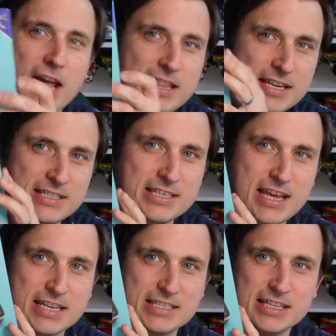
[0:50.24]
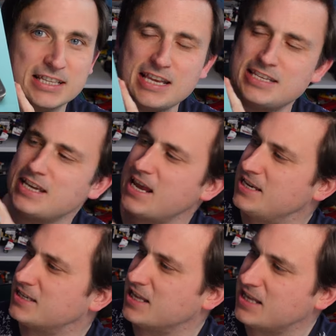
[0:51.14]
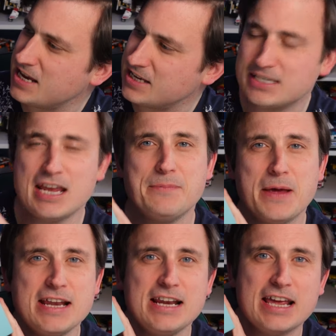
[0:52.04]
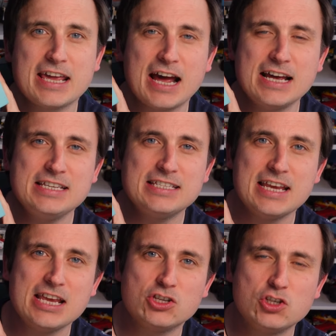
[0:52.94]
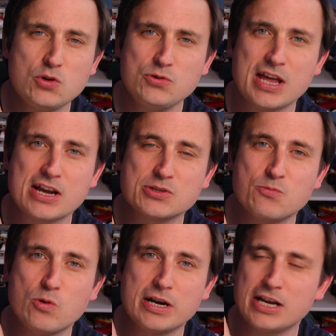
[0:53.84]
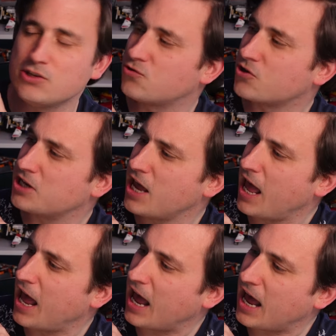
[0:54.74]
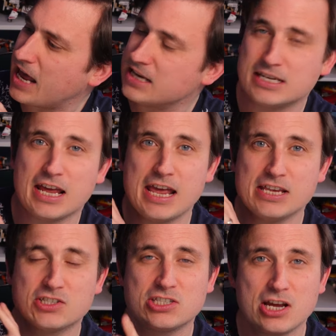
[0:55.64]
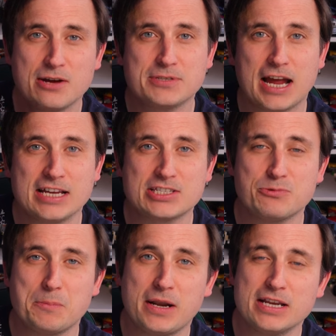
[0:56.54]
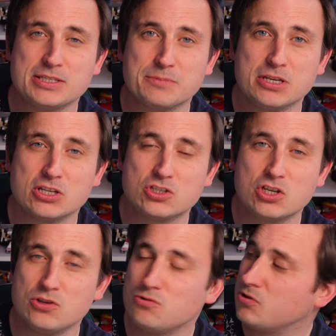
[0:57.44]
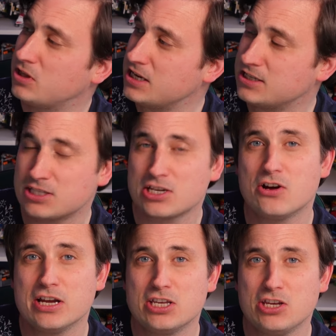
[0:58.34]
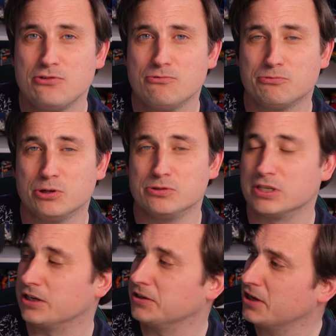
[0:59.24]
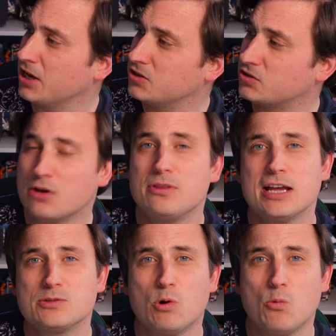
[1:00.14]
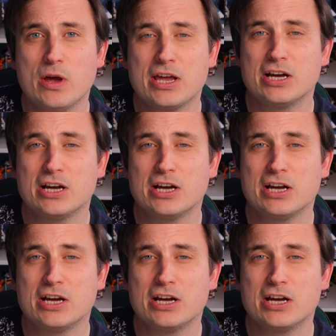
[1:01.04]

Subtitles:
and this is it. This is the TP-Link AC2100, and it serves as a replacement to the SkyQ router. So that's what we're